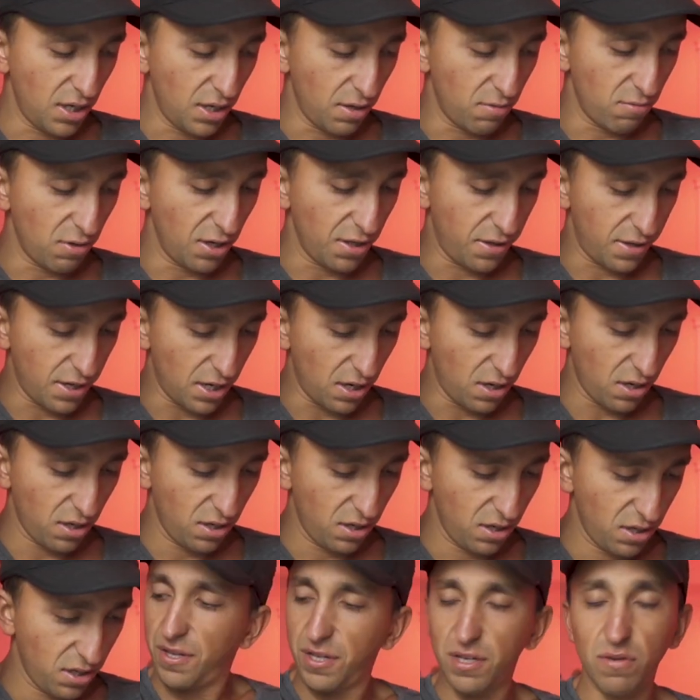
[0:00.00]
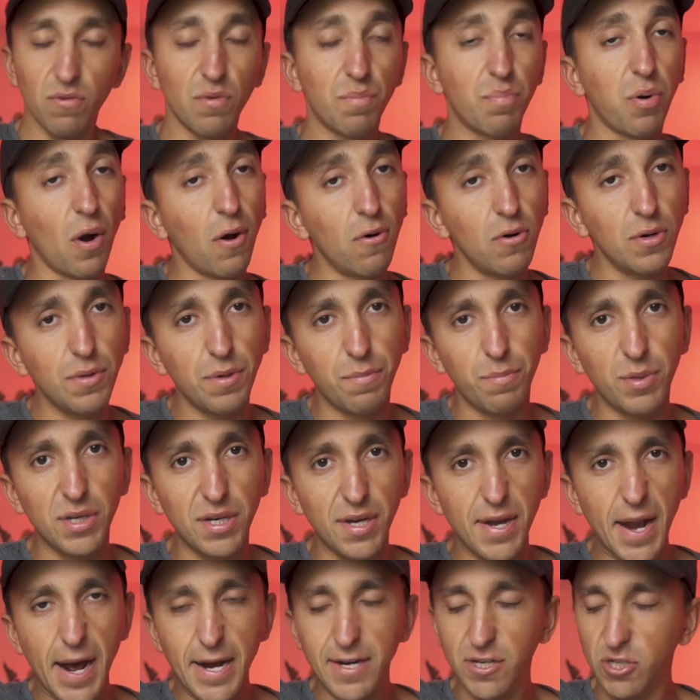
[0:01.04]
and right there think it would probably be
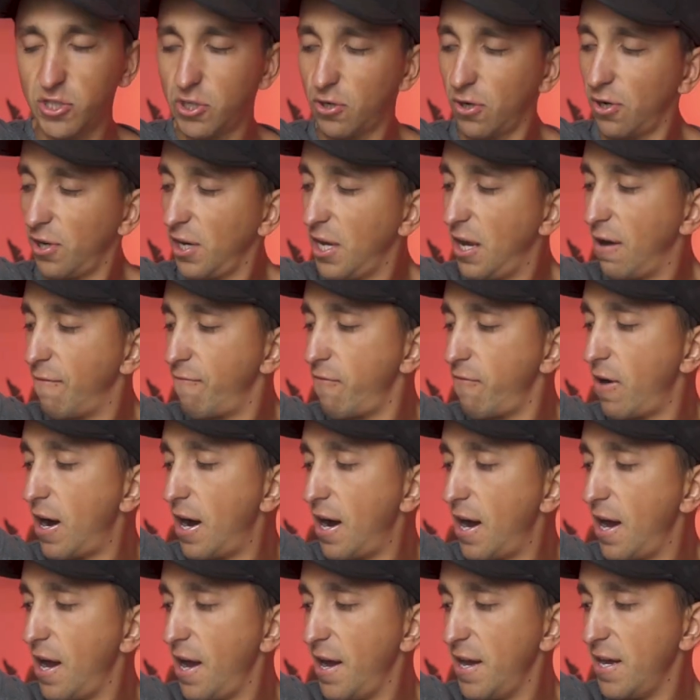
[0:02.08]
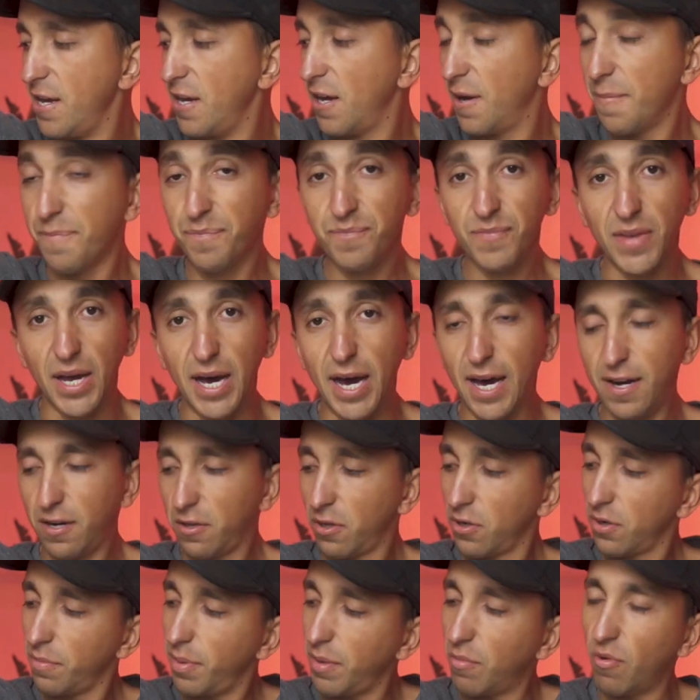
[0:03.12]
nicer if I had a
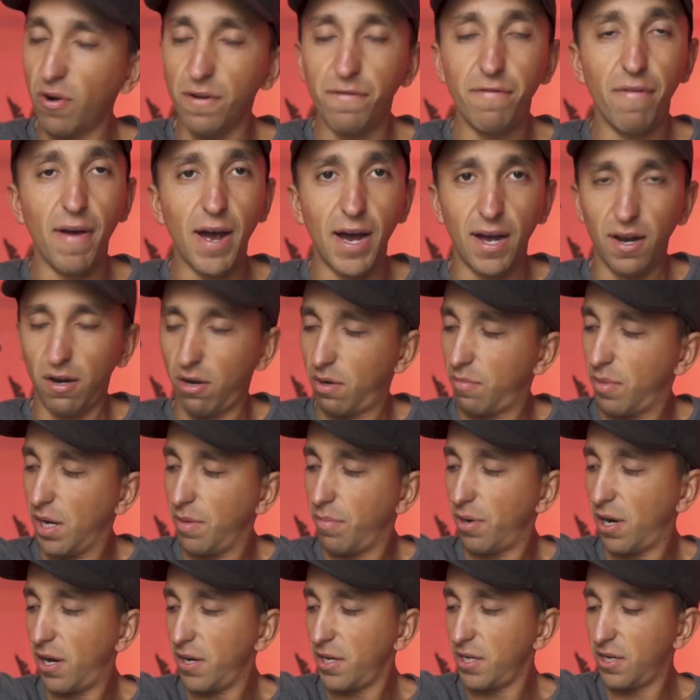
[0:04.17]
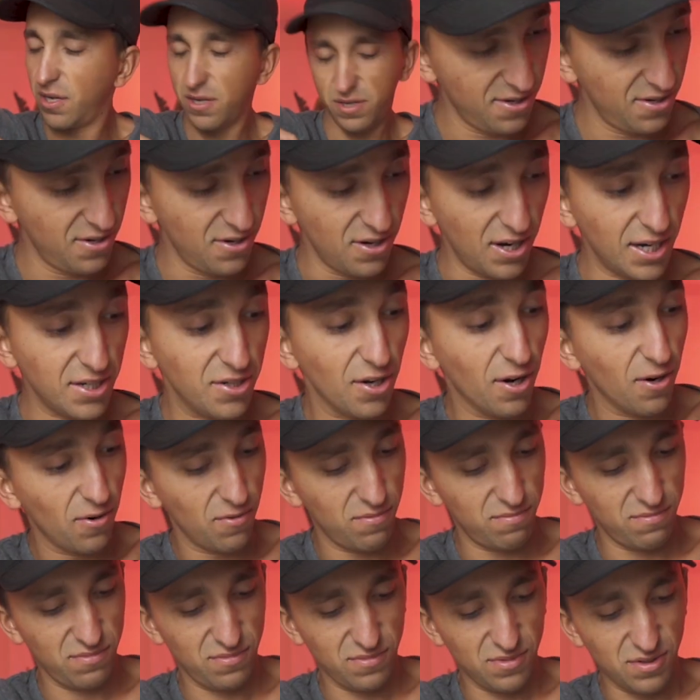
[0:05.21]
little bit more fat on my body. I don't.
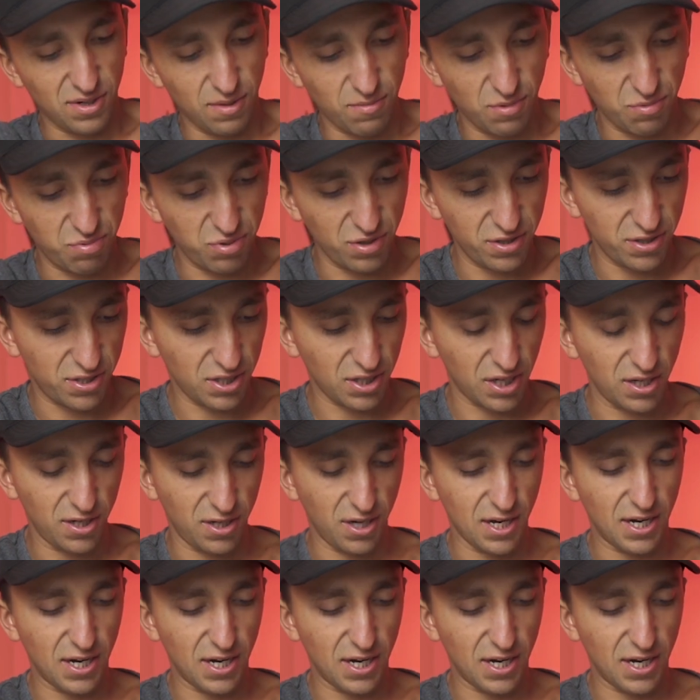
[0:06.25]
I'm a pretty skinny